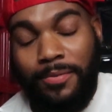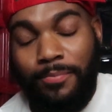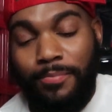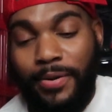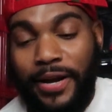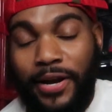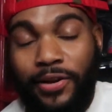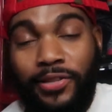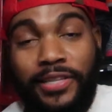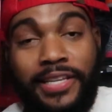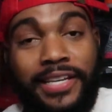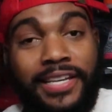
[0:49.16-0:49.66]

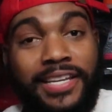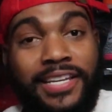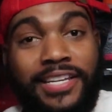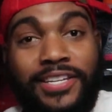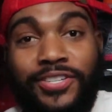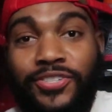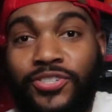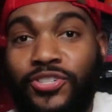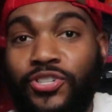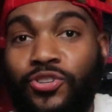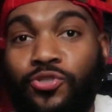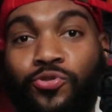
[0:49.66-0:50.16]
Apparently
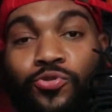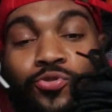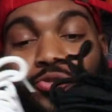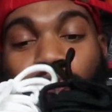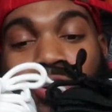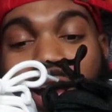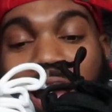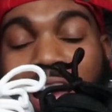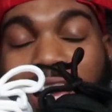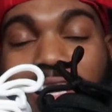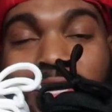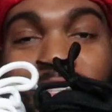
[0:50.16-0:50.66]
these two,
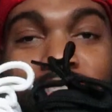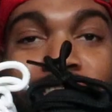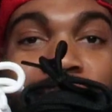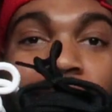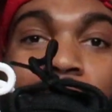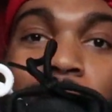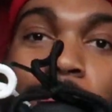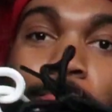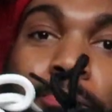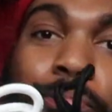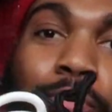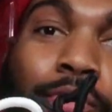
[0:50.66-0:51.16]
at
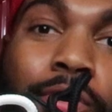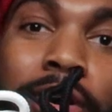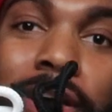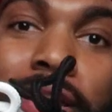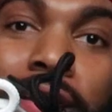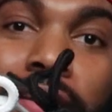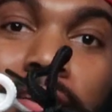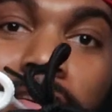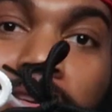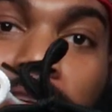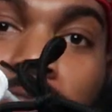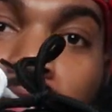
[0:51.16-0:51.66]
some
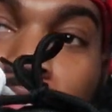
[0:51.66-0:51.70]
point